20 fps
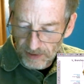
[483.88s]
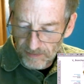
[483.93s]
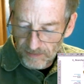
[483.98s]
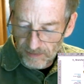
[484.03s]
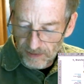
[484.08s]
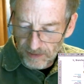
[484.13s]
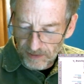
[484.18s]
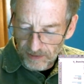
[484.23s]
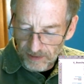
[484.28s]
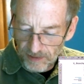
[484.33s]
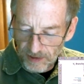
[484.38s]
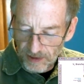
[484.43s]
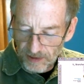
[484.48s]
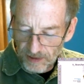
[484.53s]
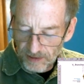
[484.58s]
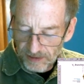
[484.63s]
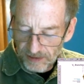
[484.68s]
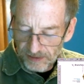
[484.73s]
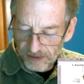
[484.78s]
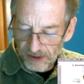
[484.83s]
your
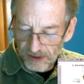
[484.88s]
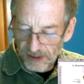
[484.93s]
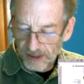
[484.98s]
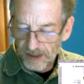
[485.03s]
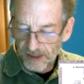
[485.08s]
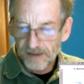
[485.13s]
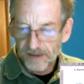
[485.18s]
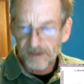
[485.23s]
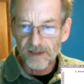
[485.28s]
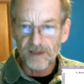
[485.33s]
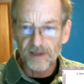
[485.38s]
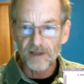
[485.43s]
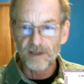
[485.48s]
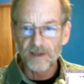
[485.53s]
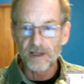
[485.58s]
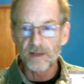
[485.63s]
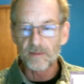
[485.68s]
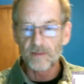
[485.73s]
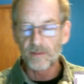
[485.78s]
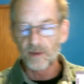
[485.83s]
slides are
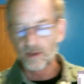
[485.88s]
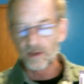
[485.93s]
numbered